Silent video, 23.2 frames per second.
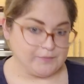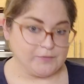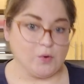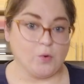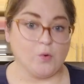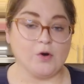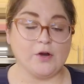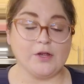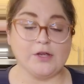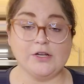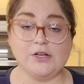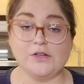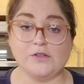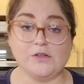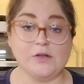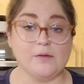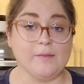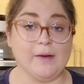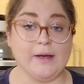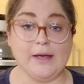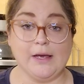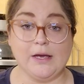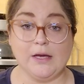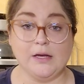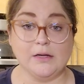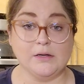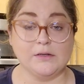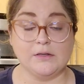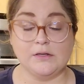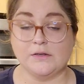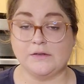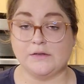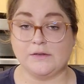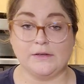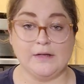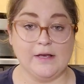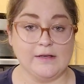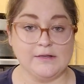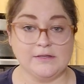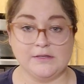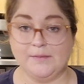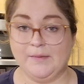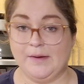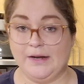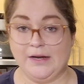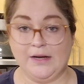Or you can just do it by hand, just
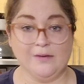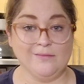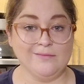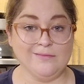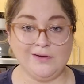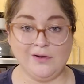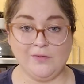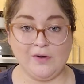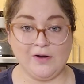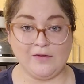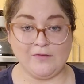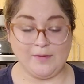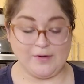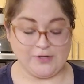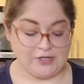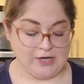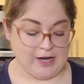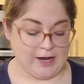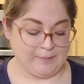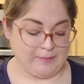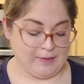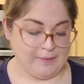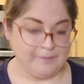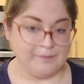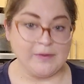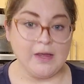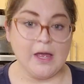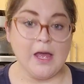guesstimate it. Whatever makes you happy.